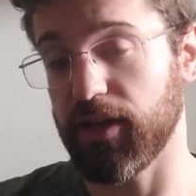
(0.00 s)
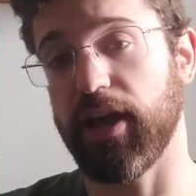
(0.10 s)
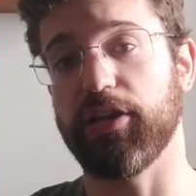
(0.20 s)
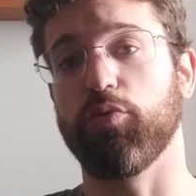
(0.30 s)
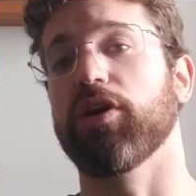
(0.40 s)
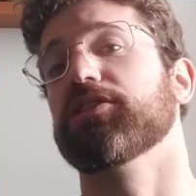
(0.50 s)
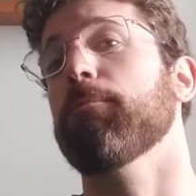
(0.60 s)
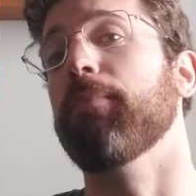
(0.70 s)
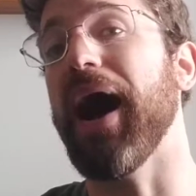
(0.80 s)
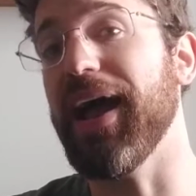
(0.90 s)
and you want to
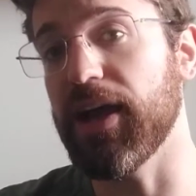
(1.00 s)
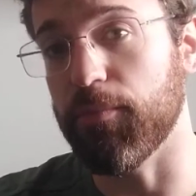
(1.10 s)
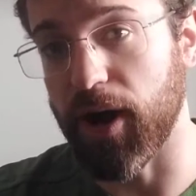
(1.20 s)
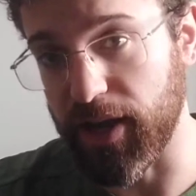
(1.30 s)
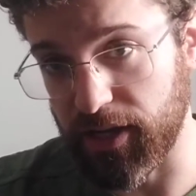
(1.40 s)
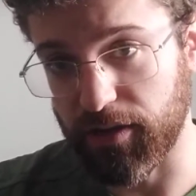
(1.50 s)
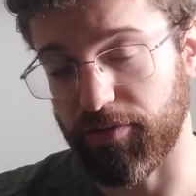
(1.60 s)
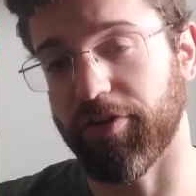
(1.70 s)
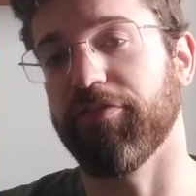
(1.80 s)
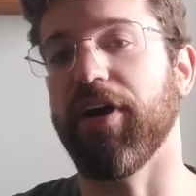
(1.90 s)
buy a bike
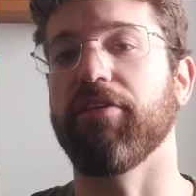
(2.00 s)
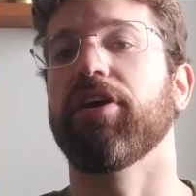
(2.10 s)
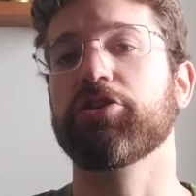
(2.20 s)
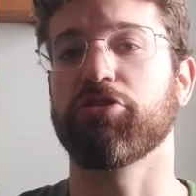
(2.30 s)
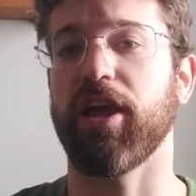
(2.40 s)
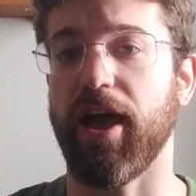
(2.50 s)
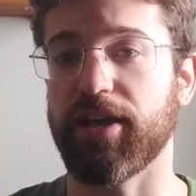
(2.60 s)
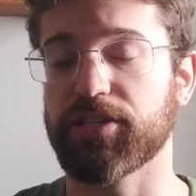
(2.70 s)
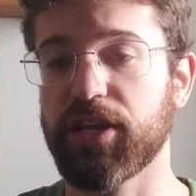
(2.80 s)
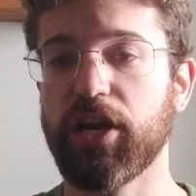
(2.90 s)
for 500
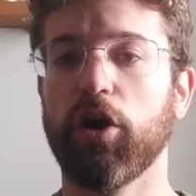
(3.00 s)
reais,